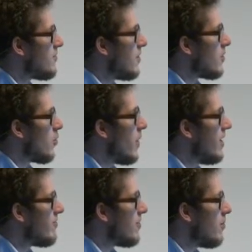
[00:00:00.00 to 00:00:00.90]
further
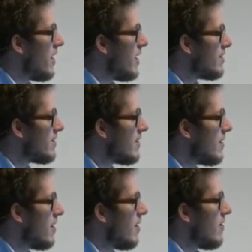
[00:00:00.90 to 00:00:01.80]
away from that
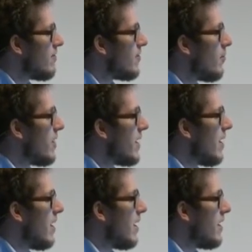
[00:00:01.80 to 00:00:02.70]

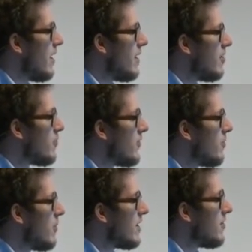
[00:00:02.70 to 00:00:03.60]
line, and that brings
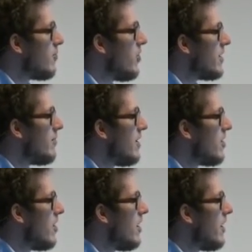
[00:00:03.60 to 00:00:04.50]
me back to the point I made
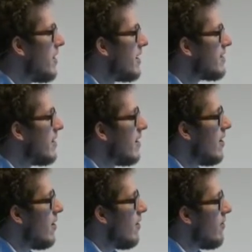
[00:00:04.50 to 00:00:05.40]
earlier that
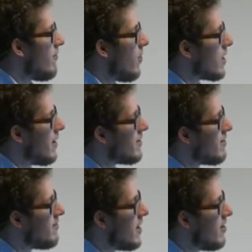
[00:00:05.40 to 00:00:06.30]

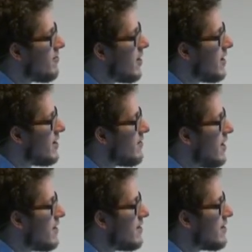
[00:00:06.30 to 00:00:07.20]
forecasting very far in
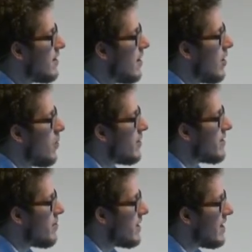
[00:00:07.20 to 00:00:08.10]
advance with
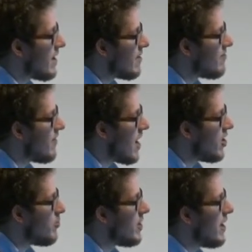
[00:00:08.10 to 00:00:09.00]
something that's as
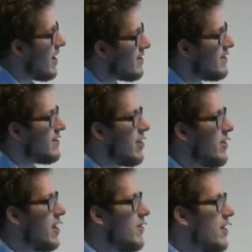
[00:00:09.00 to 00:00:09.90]
variable as this
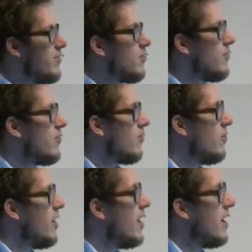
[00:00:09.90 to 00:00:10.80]
epidemic has proven to
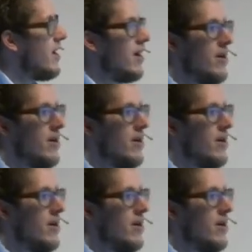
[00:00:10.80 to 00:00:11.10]
be,